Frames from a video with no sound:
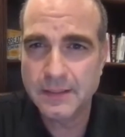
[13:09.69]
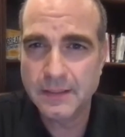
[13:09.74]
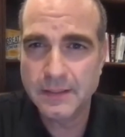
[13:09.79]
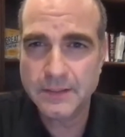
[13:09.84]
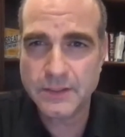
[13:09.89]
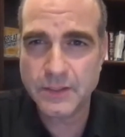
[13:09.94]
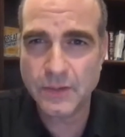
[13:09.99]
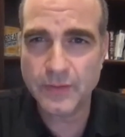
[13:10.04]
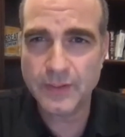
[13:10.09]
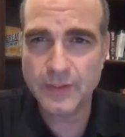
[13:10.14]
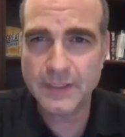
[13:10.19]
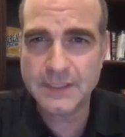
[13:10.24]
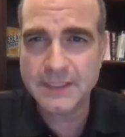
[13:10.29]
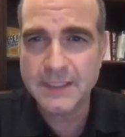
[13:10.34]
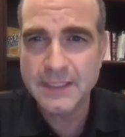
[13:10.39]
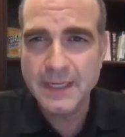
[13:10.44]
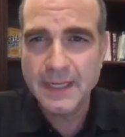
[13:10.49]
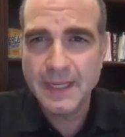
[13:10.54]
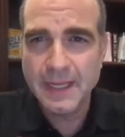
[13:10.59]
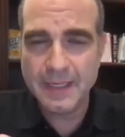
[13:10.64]
So
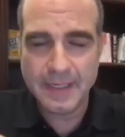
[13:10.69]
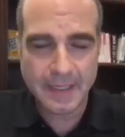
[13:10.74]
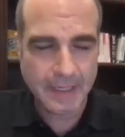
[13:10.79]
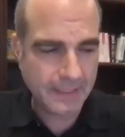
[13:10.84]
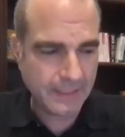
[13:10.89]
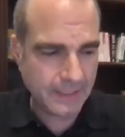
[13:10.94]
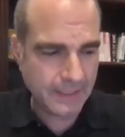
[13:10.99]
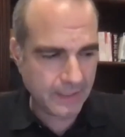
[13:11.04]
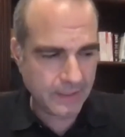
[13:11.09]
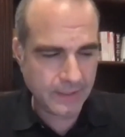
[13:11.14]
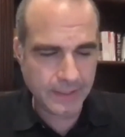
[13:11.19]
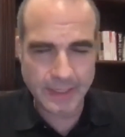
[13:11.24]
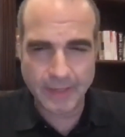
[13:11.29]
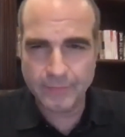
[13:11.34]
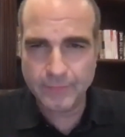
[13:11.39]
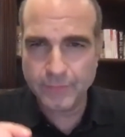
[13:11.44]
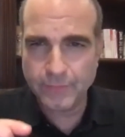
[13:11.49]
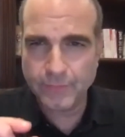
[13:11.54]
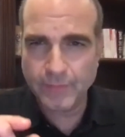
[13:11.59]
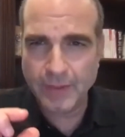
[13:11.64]
these, and you have
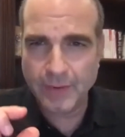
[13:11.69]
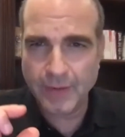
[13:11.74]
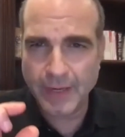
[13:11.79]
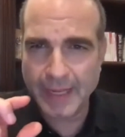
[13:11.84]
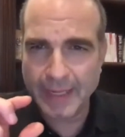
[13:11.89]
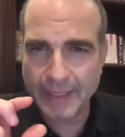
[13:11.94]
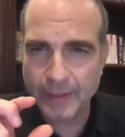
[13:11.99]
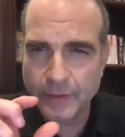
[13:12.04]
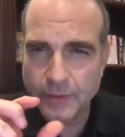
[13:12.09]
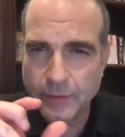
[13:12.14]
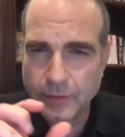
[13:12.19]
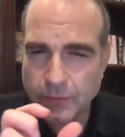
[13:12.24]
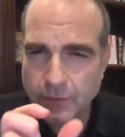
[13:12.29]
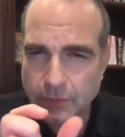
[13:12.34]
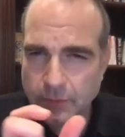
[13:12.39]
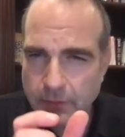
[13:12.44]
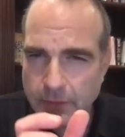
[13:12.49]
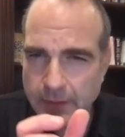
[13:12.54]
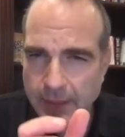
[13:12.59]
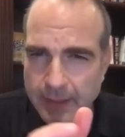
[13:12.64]
to find out how to
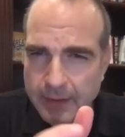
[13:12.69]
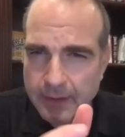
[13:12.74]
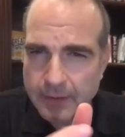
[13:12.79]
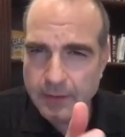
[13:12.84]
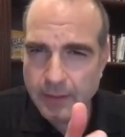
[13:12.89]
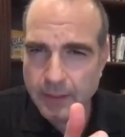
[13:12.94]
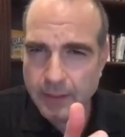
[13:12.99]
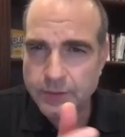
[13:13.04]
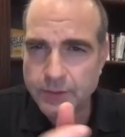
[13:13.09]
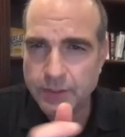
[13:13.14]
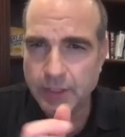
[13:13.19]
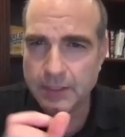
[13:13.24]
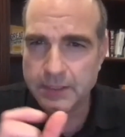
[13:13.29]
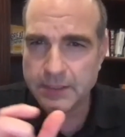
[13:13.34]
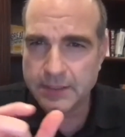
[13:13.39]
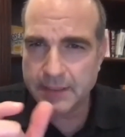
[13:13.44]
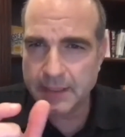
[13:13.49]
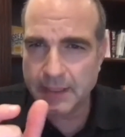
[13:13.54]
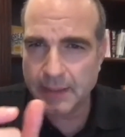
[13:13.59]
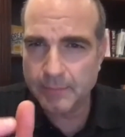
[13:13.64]

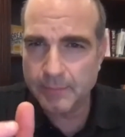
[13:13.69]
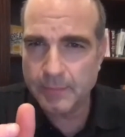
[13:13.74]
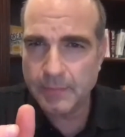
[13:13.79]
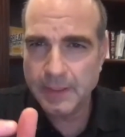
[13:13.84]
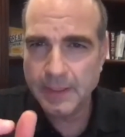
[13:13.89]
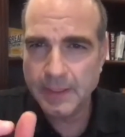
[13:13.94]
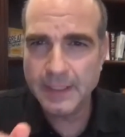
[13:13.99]
adjust them.